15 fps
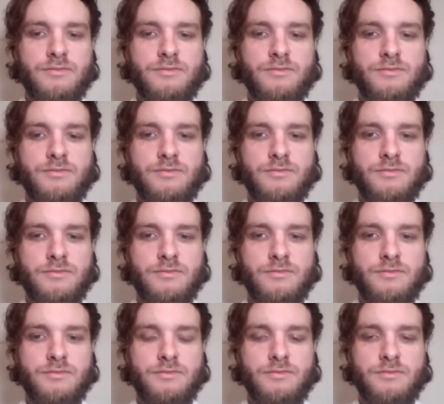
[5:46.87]

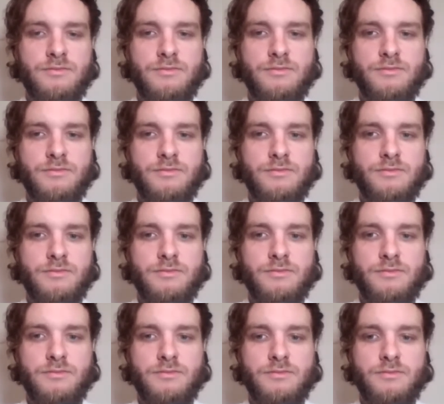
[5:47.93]

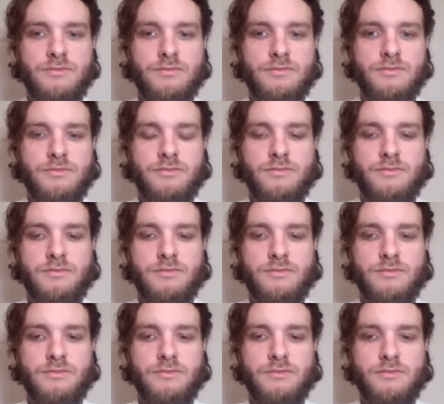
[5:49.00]

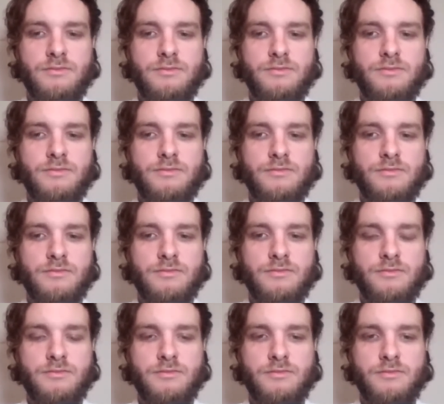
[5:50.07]

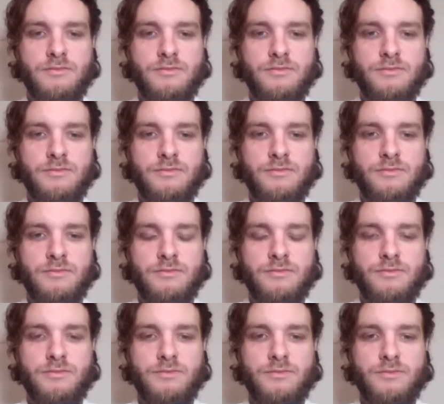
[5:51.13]

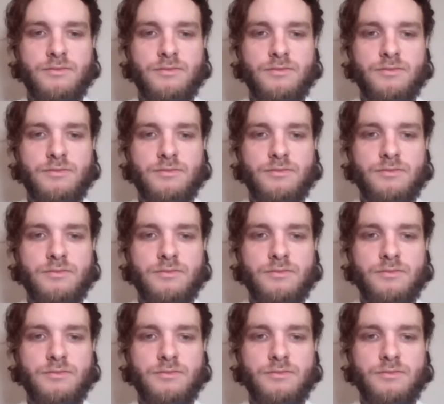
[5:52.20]
The person shown says nothing.